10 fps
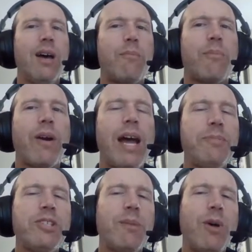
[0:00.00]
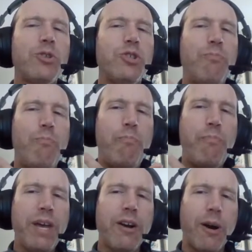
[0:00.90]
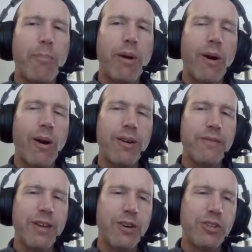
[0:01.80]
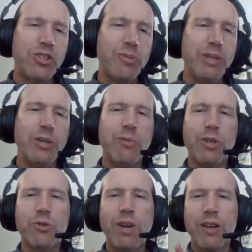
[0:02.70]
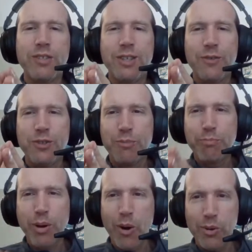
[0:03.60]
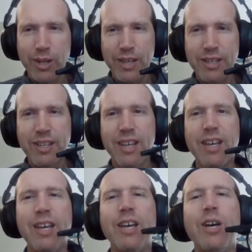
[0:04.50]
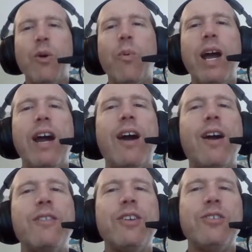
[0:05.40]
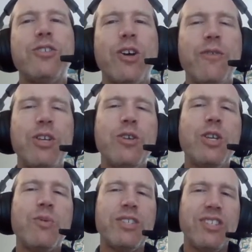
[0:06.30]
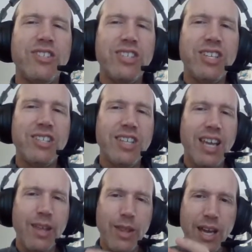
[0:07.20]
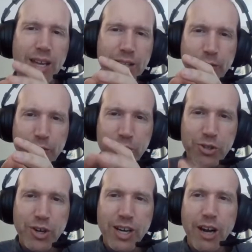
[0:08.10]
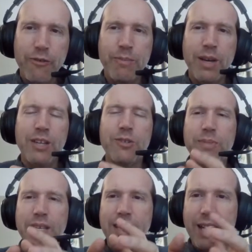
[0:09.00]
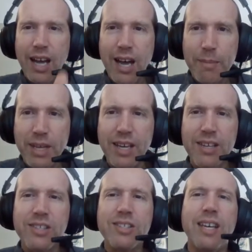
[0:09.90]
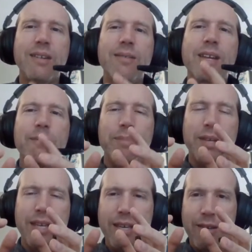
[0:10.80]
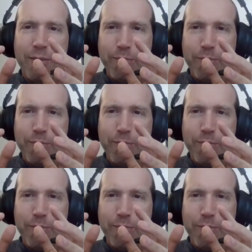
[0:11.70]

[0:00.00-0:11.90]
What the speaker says: Perhaps the most bitter part of their dispute was relative to Poland, where the Soviet Union was insisting that the future government be communist and be